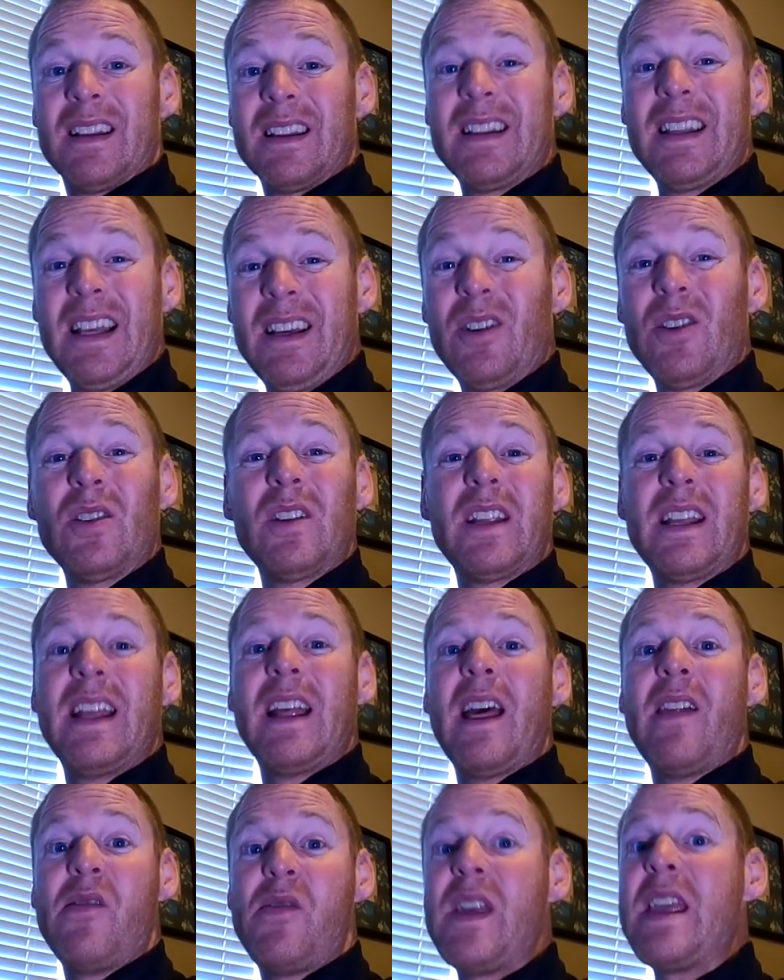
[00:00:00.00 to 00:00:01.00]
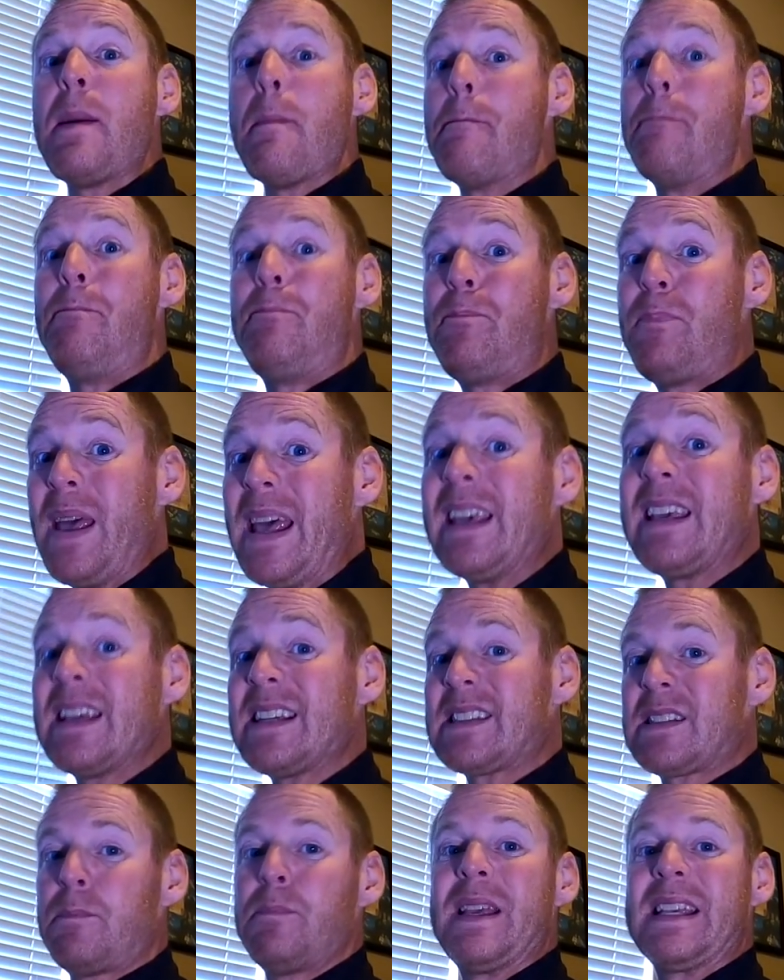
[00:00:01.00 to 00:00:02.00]
Literally, the
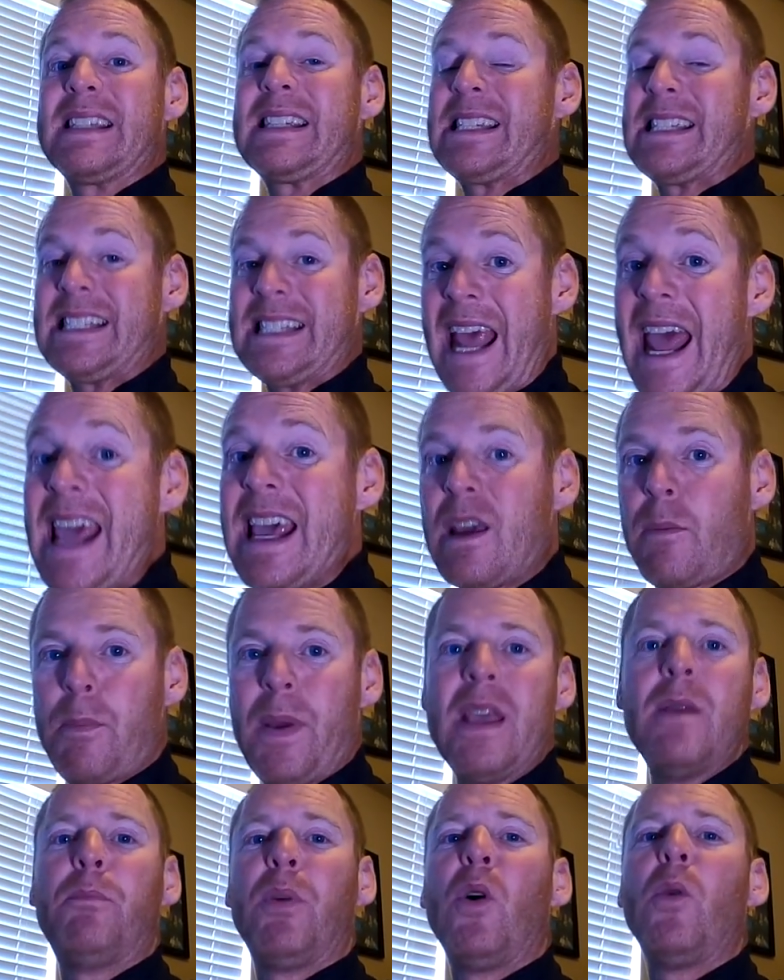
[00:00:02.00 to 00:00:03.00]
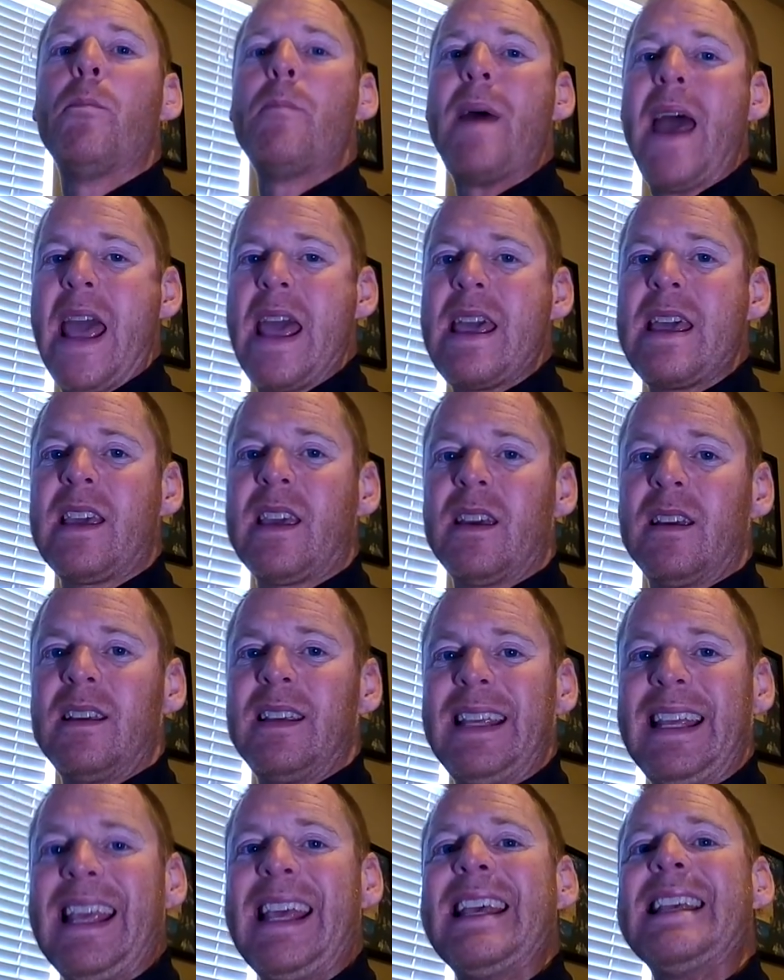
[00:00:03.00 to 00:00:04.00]
biggest mistake people make
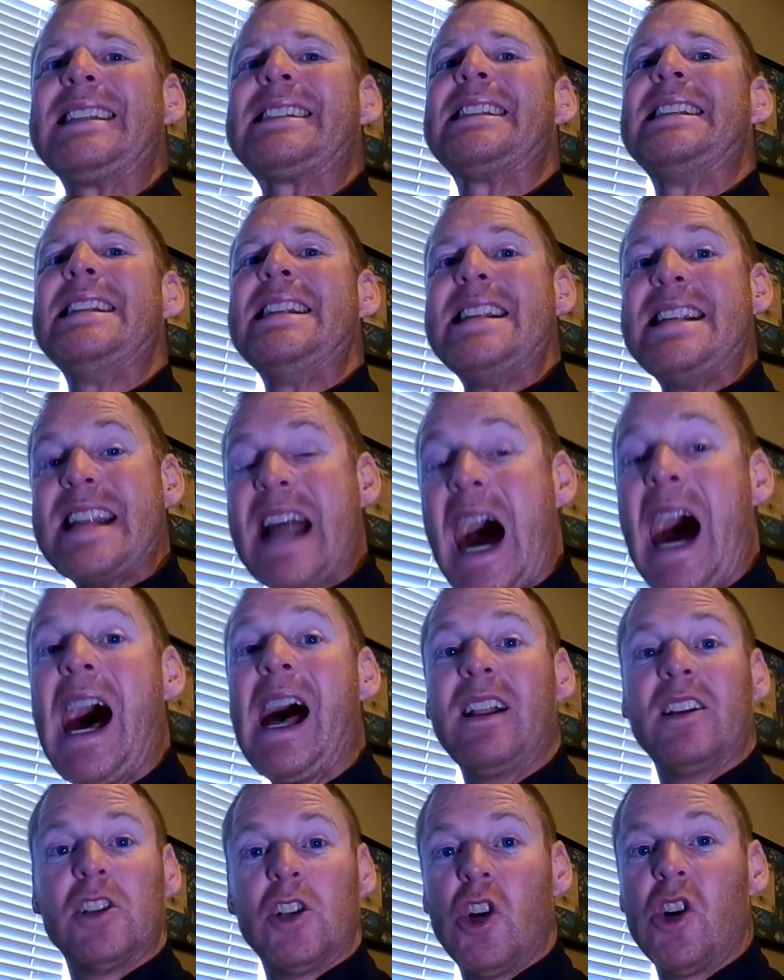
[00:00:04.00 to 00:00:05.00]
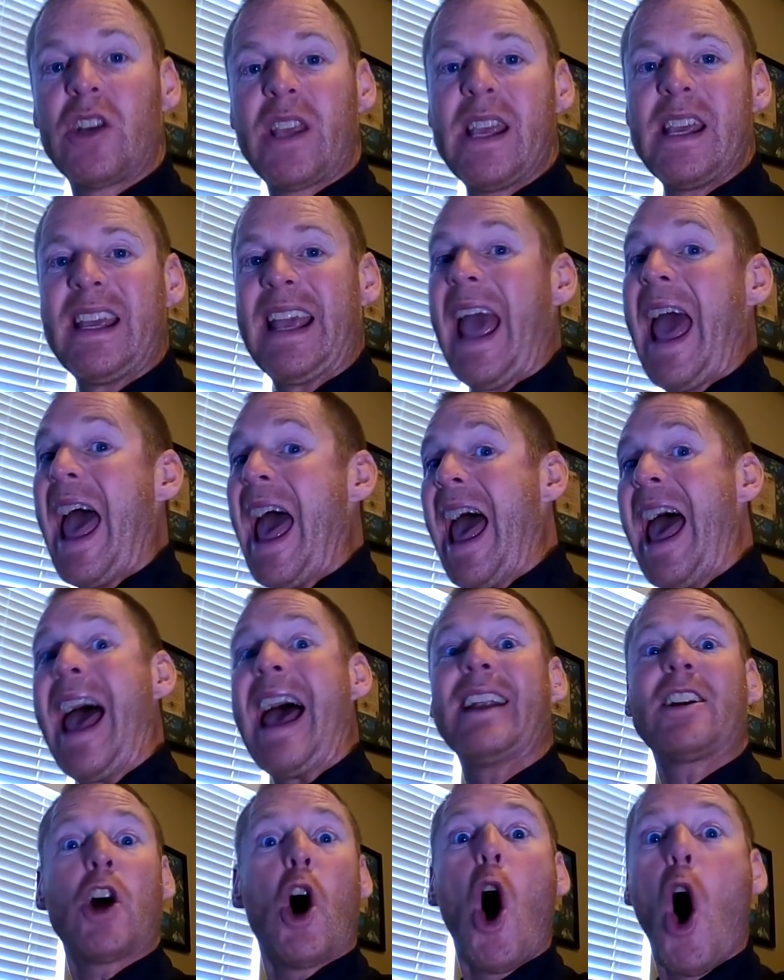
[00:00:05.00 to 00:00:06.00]
is not looking
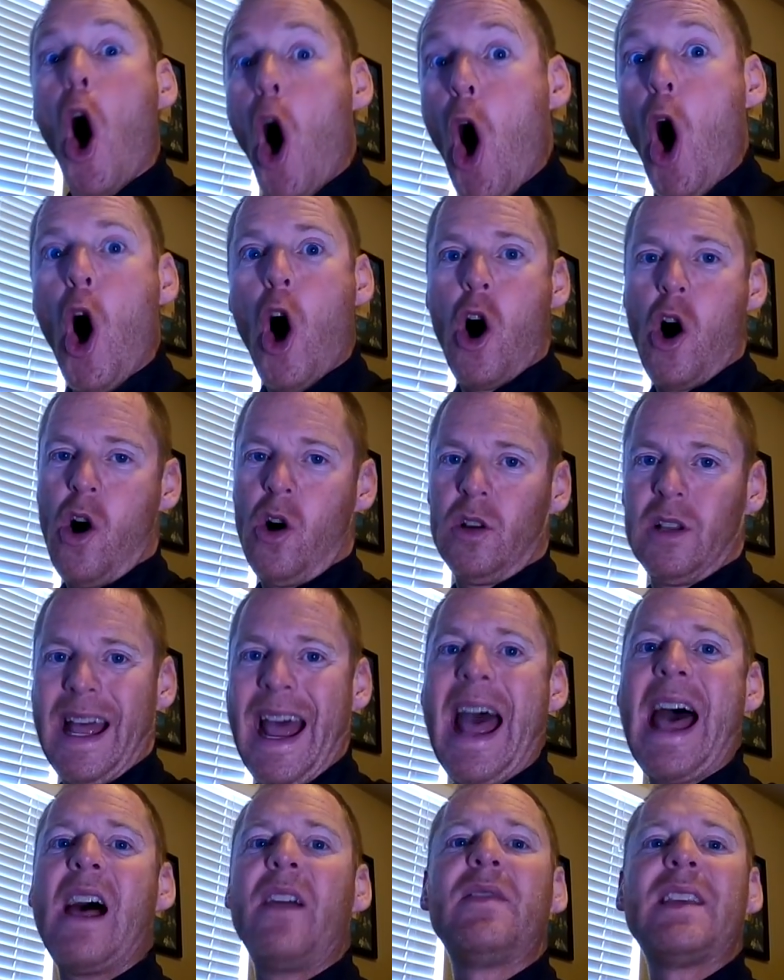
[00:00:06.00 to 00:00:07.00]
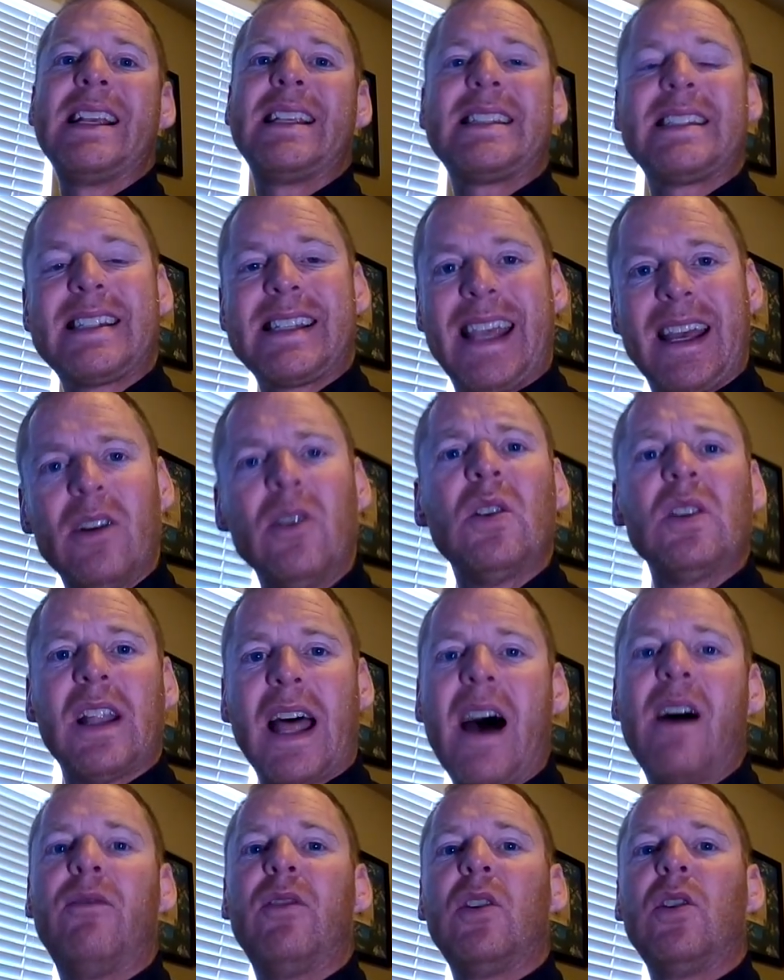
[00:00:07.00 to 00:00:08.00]
at all at the skill
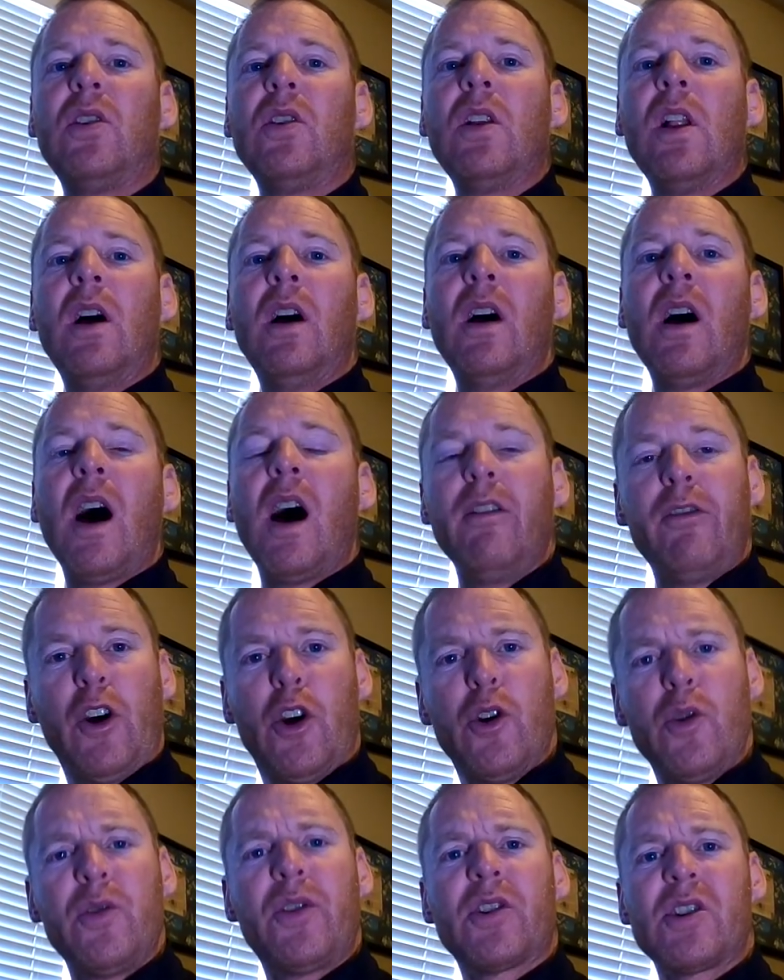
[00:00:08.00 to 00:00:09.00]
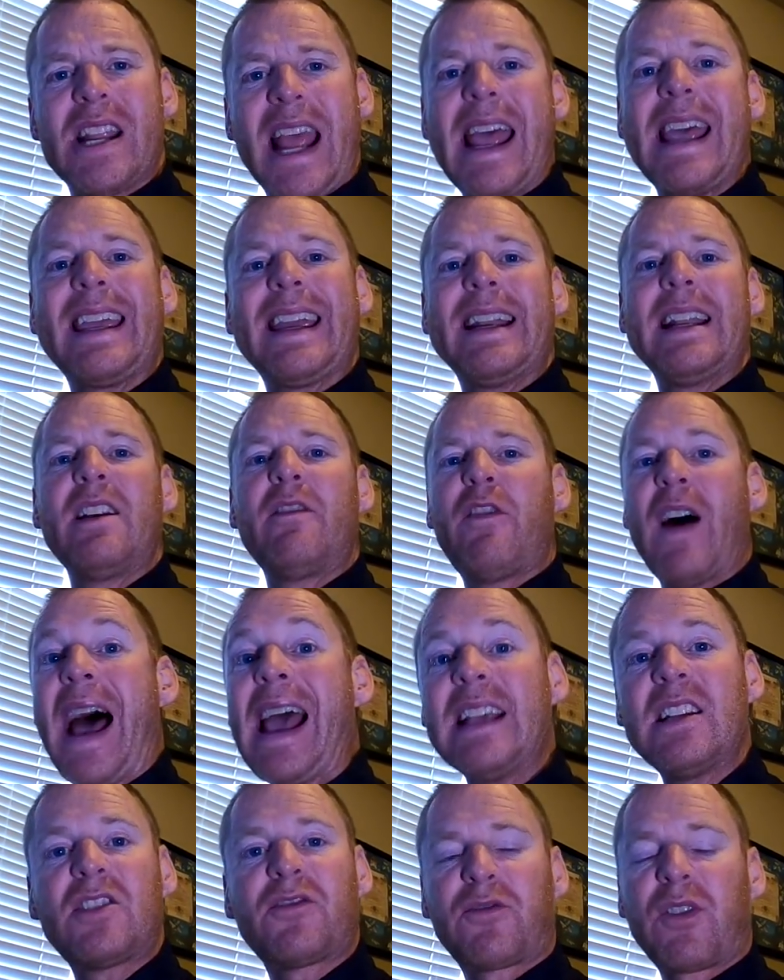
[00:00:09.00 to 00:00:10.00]
level of who they're taking
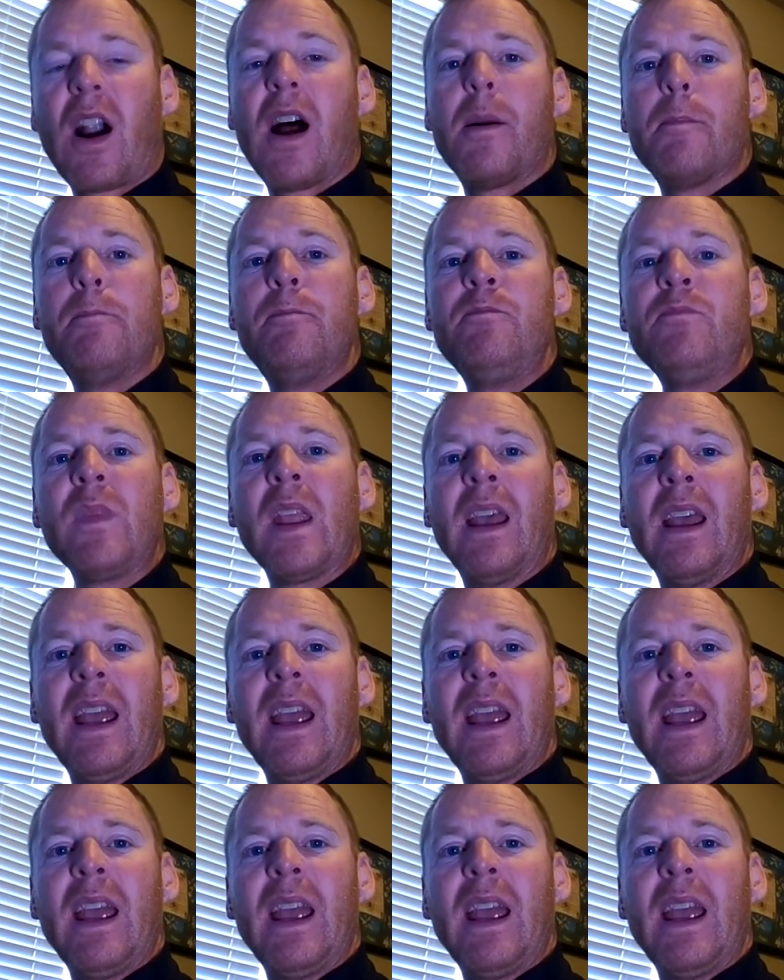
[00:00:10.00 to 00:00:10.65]
advice from.